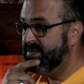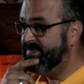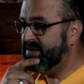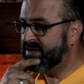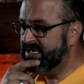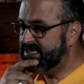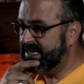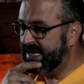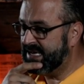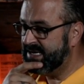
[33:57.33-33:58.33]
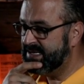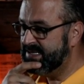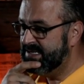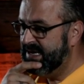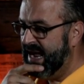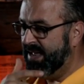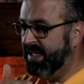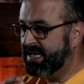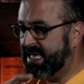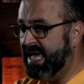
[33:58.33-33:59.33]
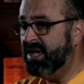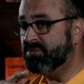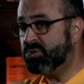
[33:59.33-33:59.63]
Melchizedek, and that King of